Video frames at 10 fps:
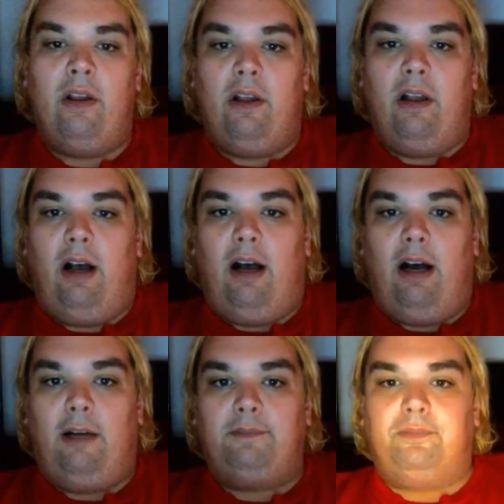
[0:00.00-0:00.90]

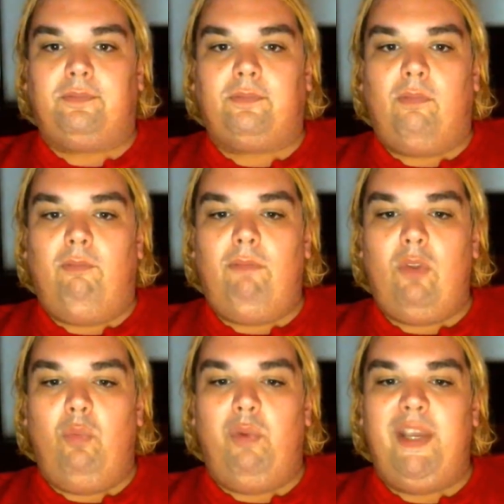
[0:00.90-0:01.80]
Um,
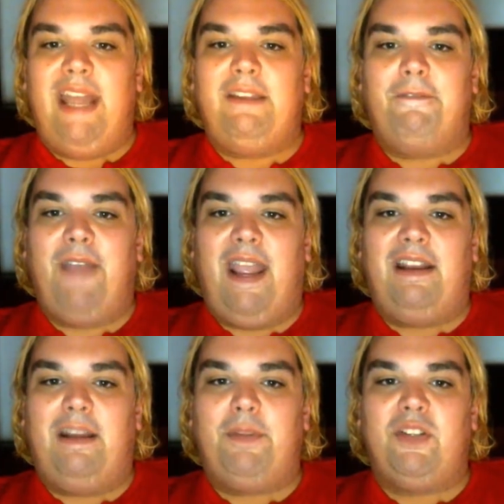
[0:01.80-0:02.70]
we had the van
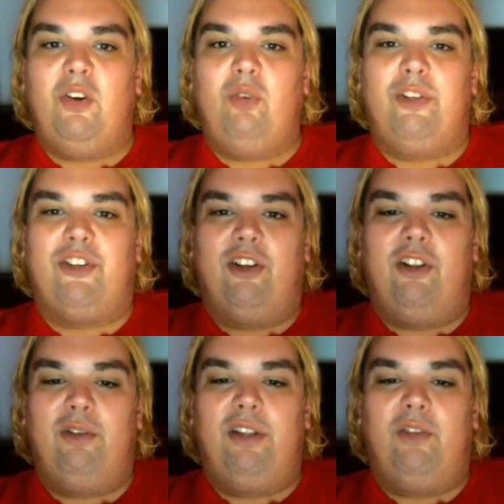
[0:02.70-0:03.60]
episode, which
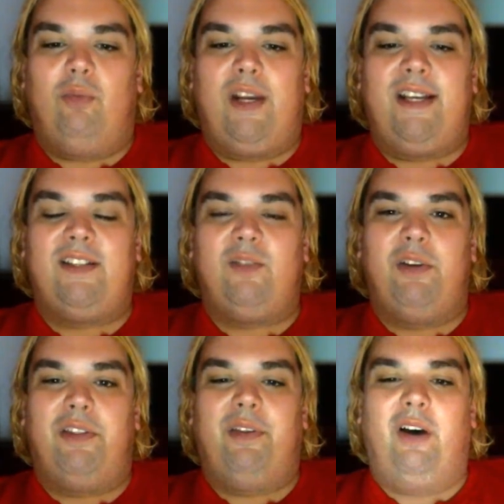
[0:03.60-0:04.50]
included the race with
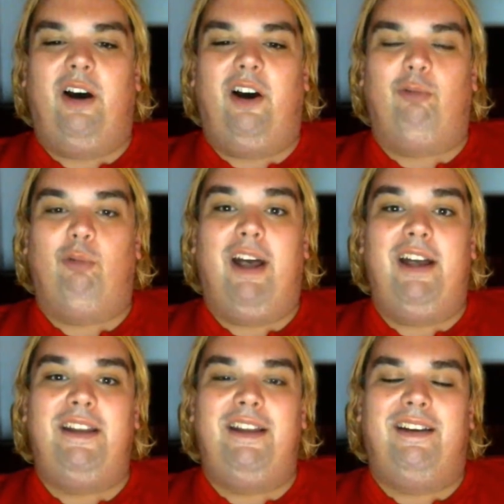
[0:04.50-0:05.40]
uh, Red,
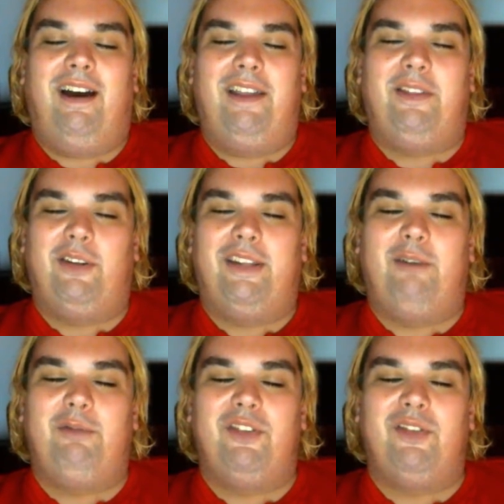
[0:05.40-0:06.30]
and I thought that
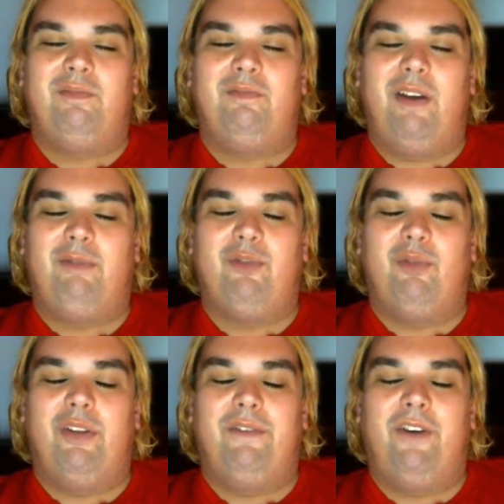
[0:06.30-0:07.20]
was that was
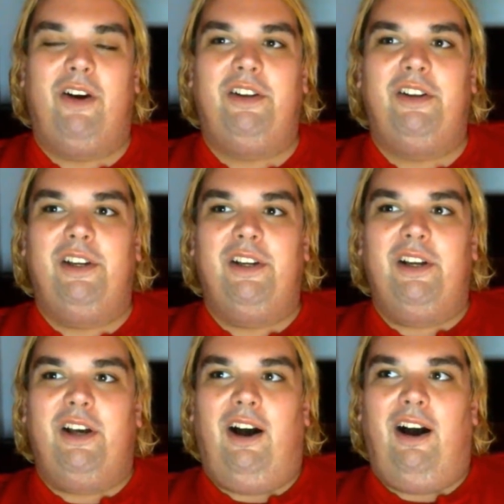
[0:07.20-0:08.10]
really fun.
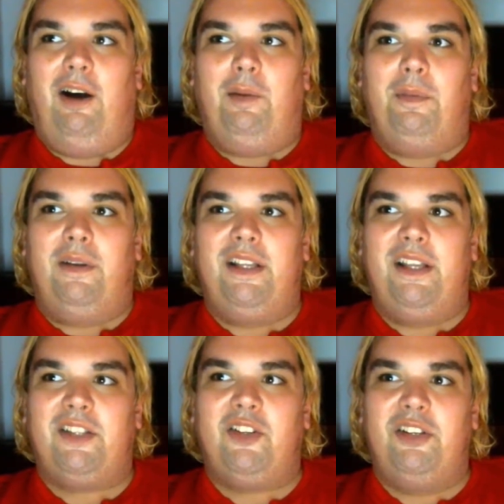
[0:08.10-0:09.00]
Um, it,
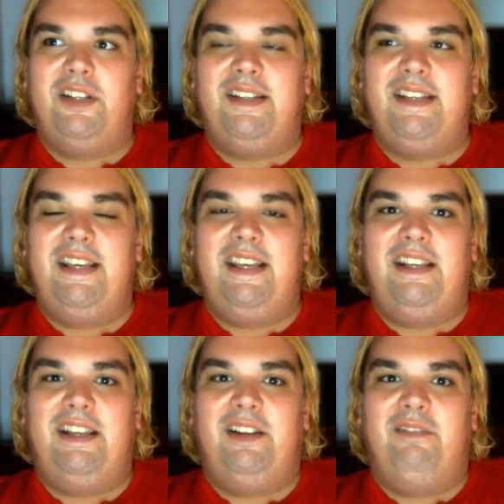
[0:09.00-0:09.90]
it's good to see
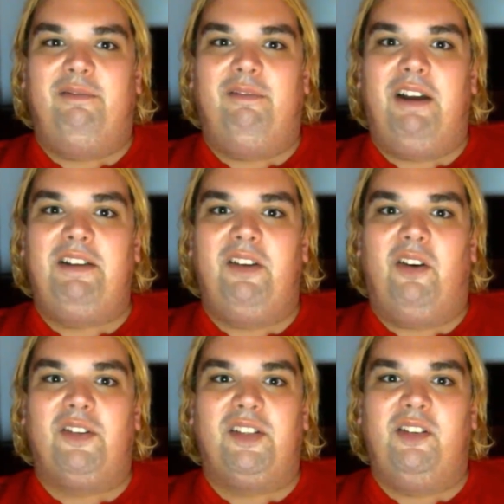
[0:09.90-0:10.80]
Enid and Red are
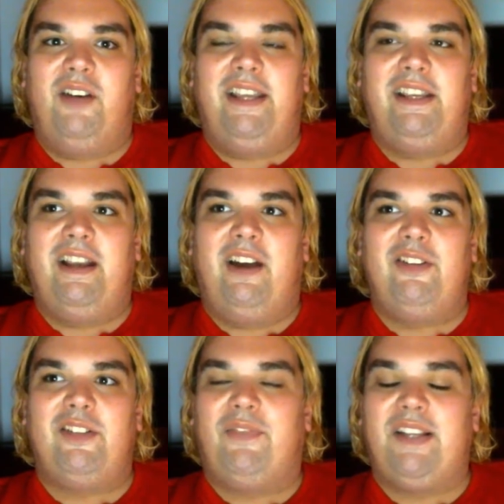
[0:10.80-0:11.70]
still hanging out and
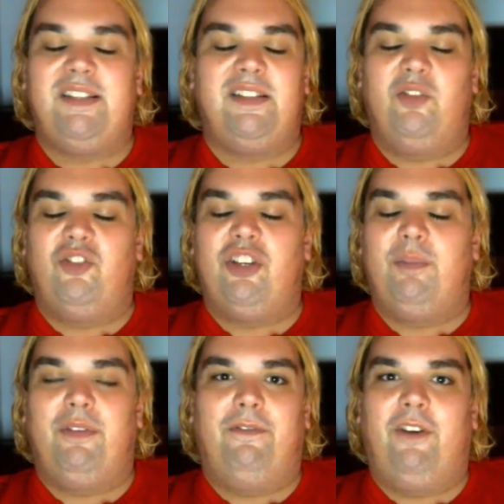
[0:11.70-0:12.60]
stuff. I still ship
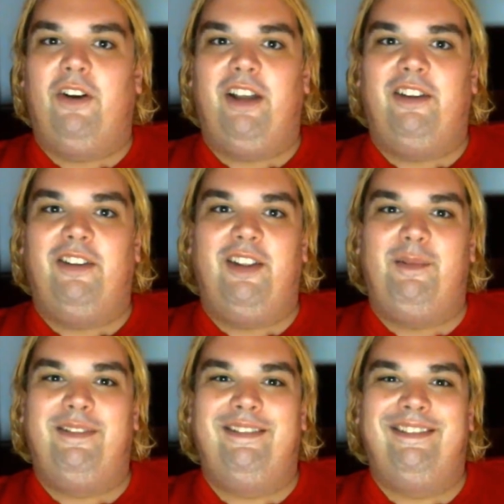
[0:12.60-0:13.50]
the fuck out of
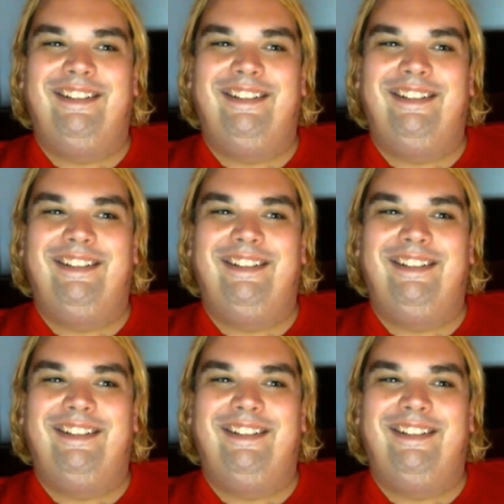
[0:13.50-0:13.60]
them.